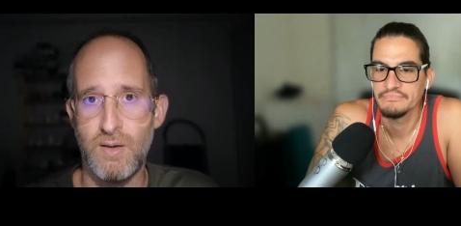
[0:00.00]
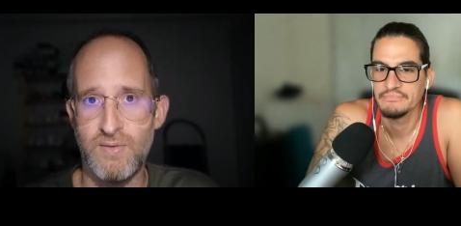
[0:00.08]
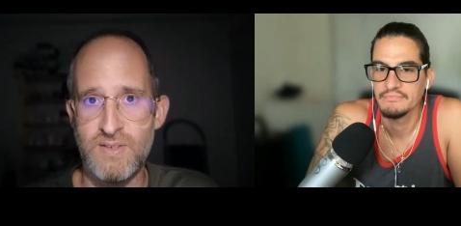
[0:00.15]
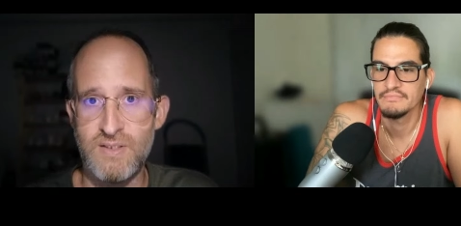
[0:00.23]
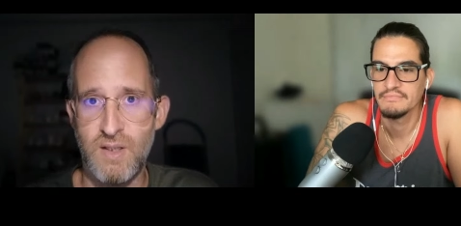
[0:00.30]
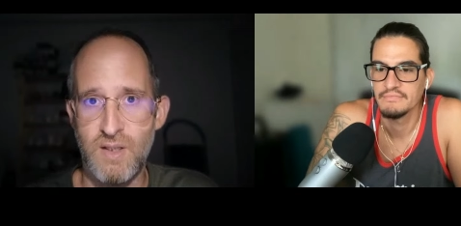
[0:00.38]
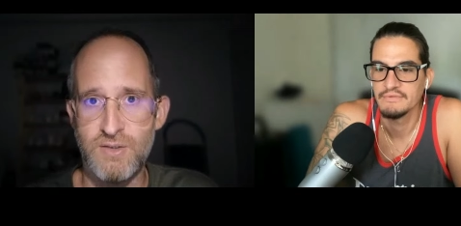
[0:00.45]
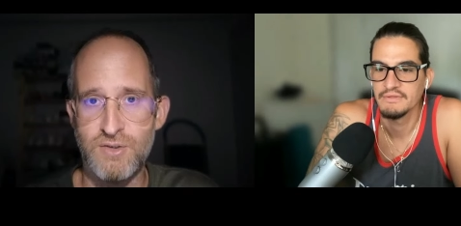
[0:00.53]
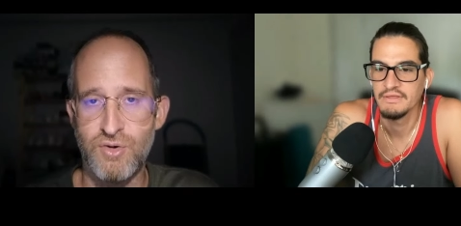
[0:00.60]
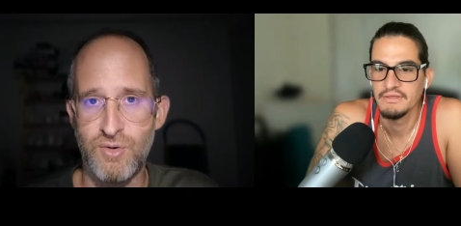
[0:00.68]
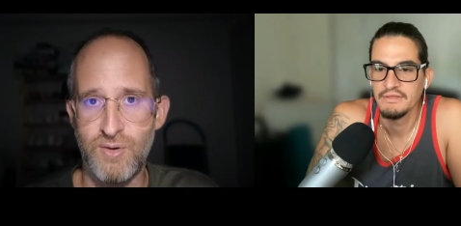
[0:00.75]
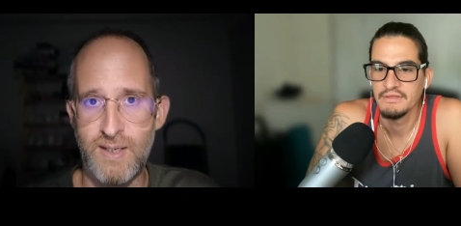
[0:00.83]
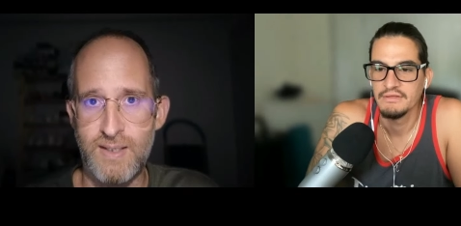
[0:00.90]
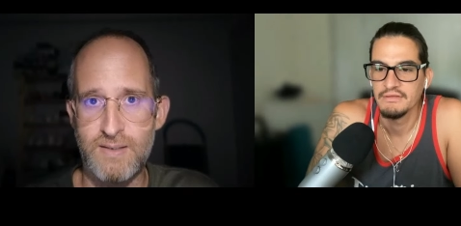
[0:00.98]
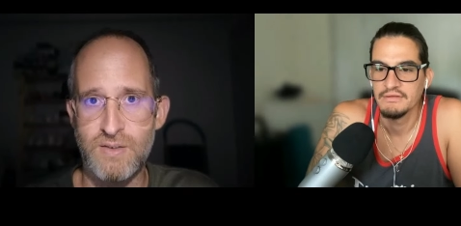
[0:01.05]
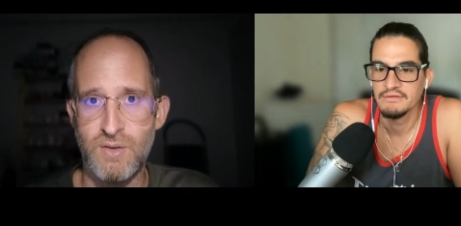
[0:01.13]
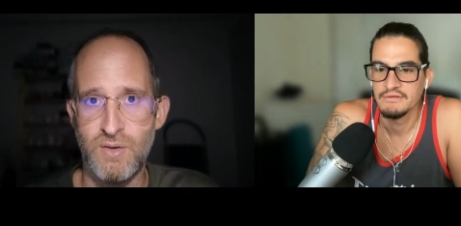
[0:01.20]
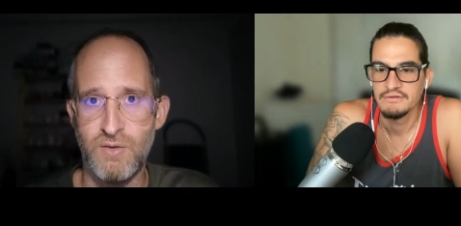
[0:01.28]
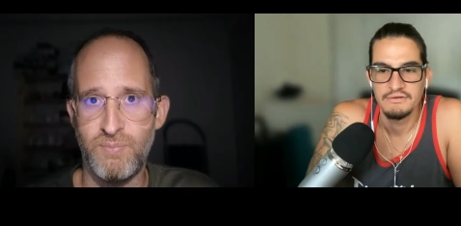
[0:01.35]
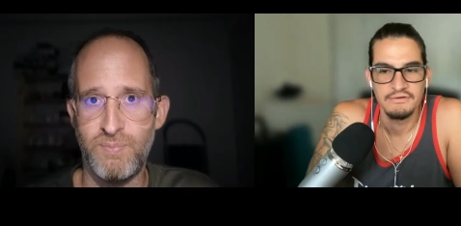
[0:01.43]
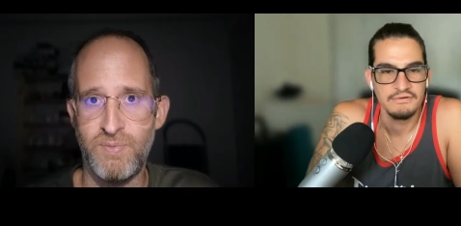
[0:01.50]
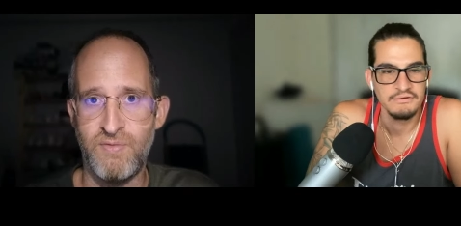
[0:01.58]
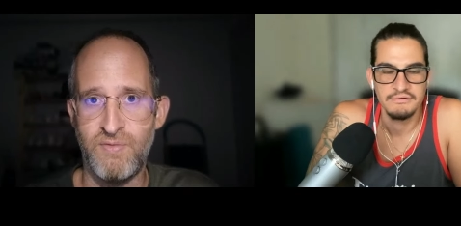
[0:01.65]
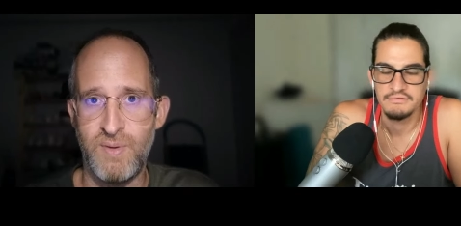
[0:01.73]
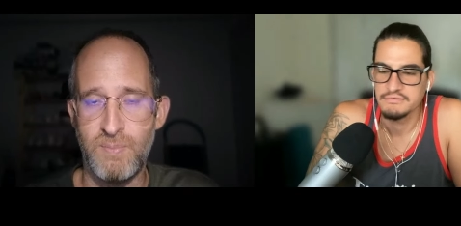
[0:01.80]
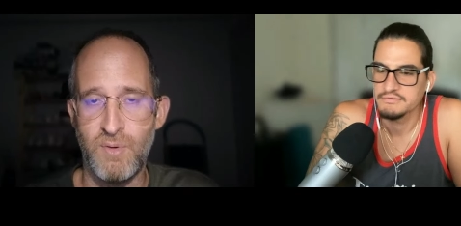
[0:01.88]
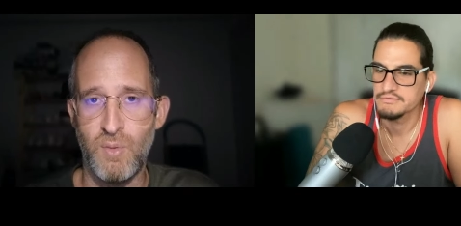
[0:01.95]
Speaker 1: on this launch, correct? So if
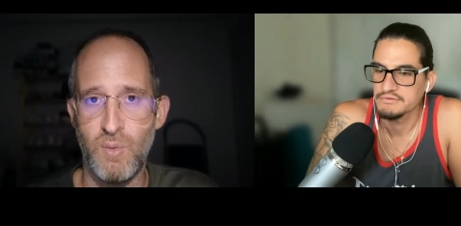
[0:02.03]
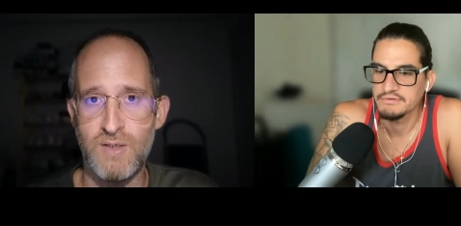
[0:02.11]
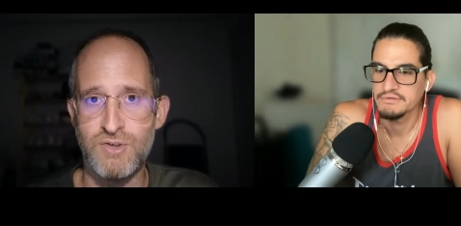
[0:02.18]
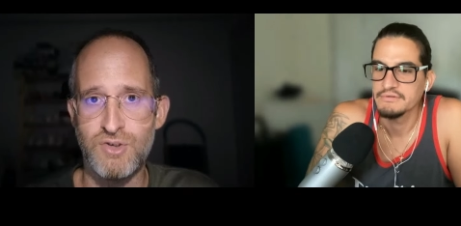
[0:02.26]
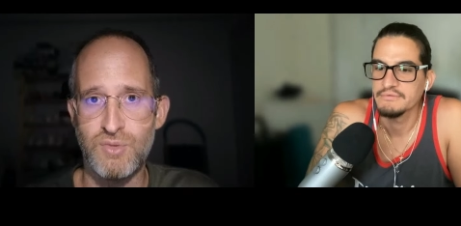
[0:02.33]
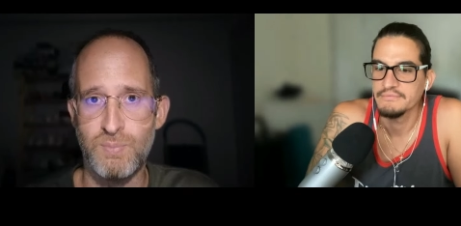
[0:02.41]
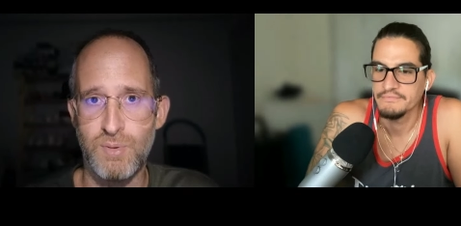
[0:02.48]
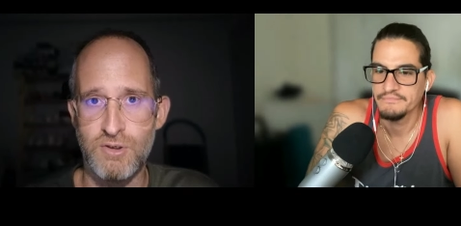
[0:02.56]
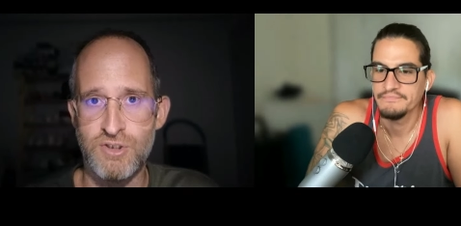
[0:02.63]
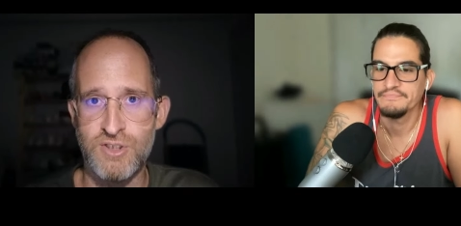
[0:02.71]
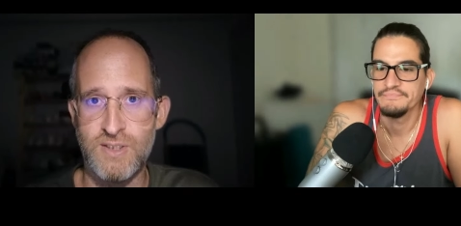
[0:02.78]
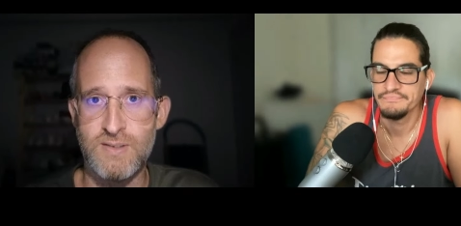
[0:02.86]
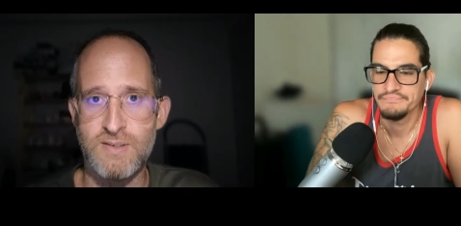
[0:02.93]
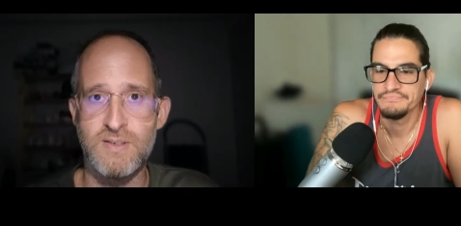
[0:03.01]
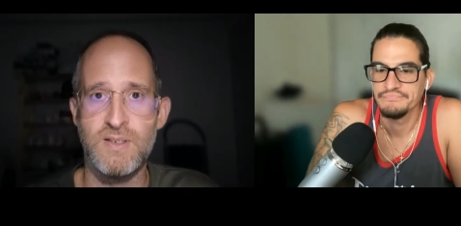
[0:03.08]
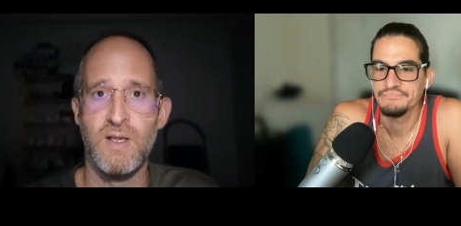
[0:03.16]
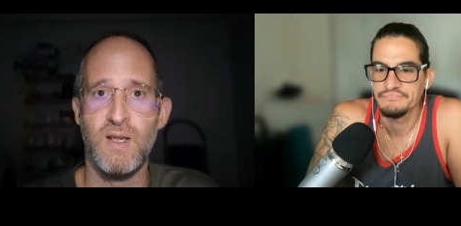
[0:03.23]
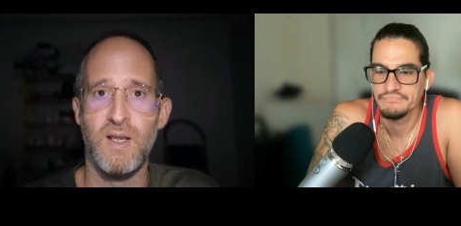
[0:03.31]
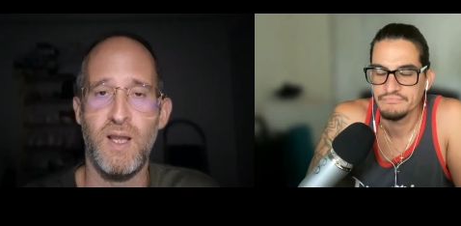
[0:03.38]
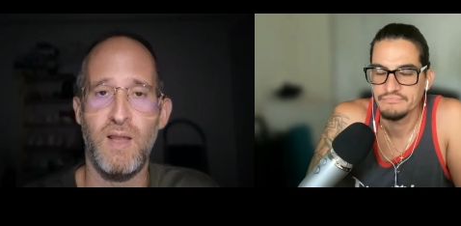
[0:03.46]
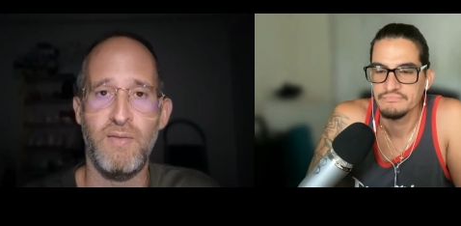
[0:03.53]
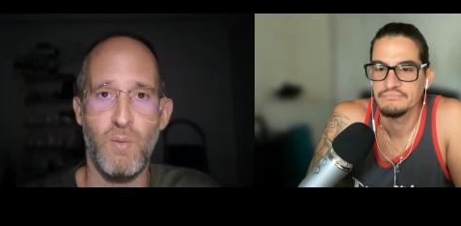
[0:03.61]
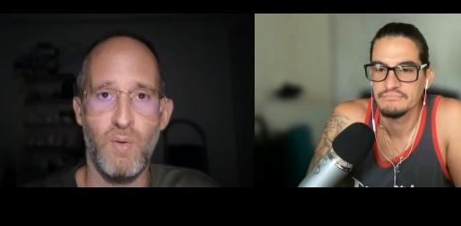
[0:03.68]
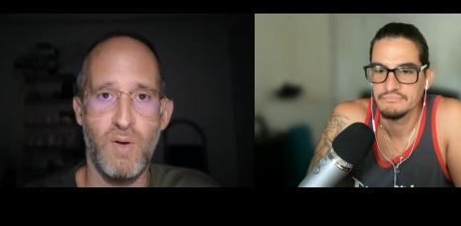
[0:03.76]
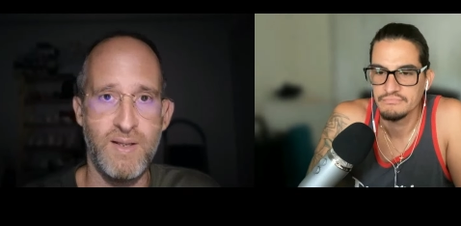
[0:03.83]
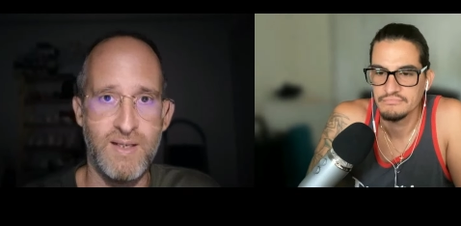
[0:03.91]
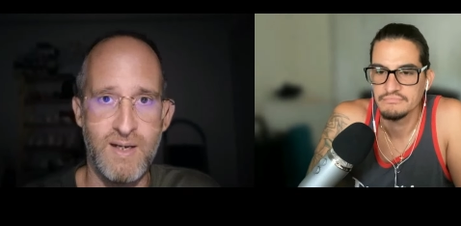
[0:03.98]
people want to purchase and they
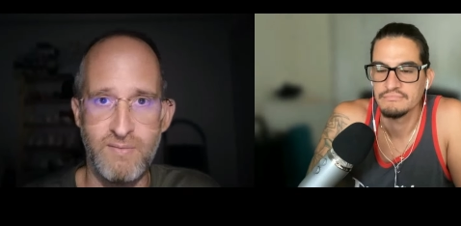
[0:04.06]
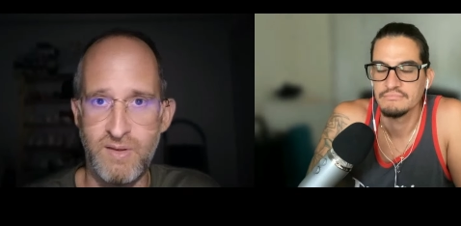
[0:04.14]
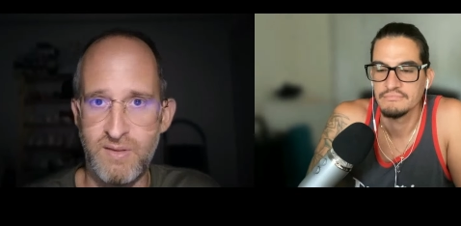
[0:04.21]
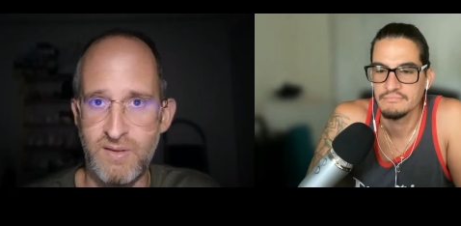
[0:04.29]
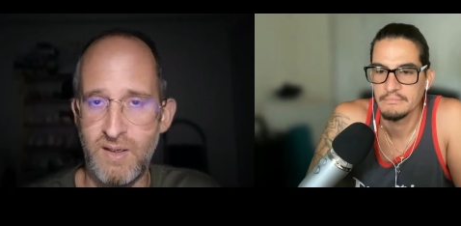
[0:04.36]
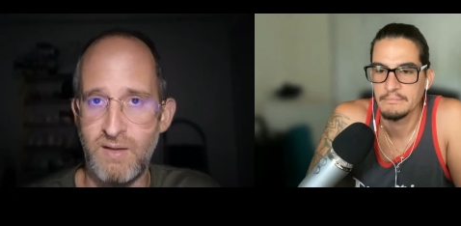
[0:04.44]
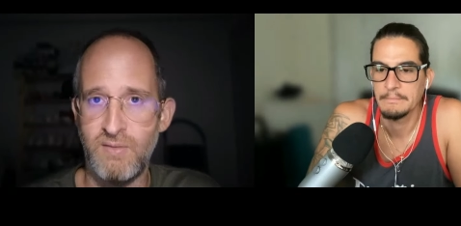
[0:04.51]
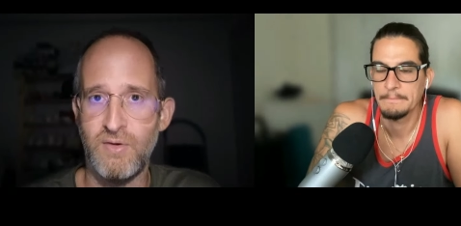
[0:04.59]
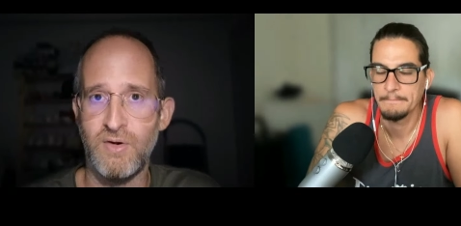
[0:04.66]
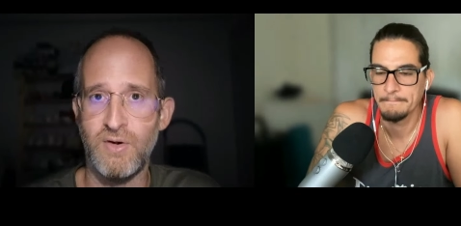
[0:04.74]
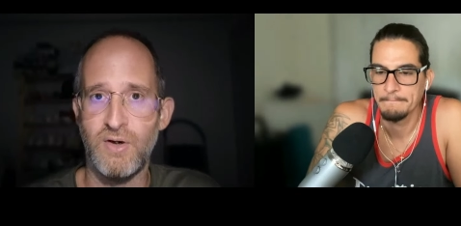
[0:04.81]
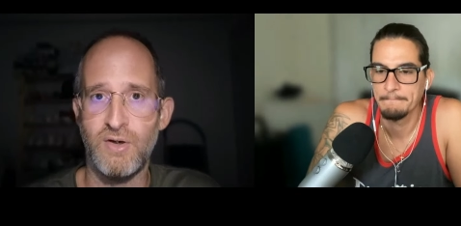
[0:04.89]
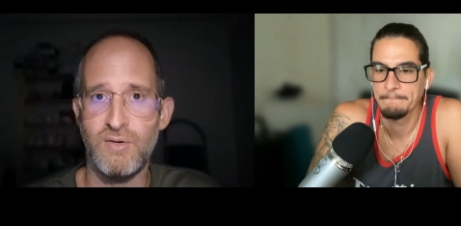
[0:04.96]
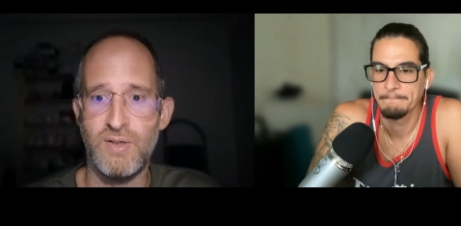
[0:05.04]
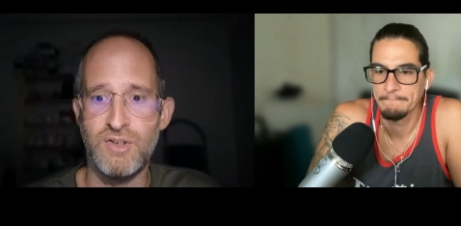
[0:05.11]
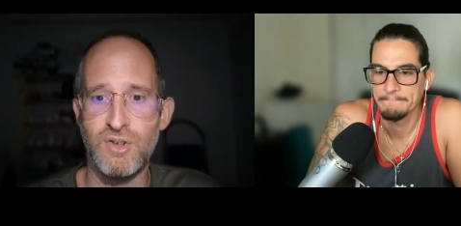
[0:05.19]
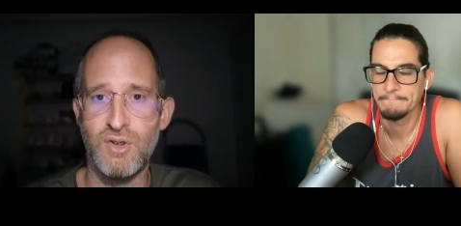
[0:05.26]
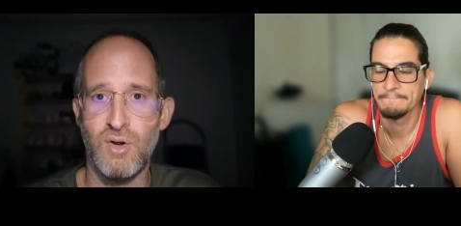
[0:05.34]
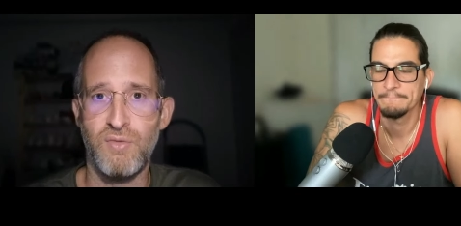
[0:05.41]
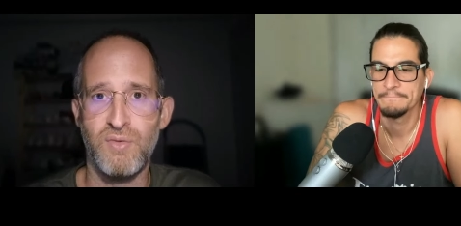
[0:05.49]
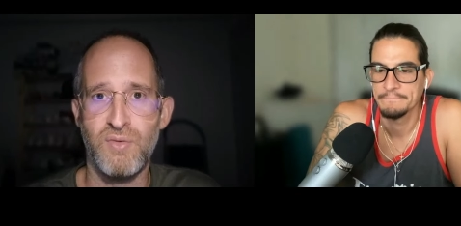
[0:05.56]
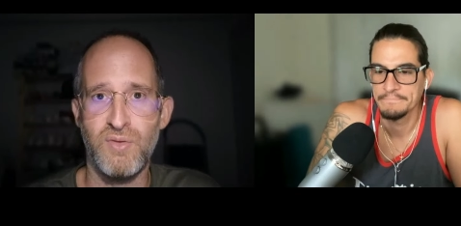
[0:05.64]
want to get everything, they're going to need to go through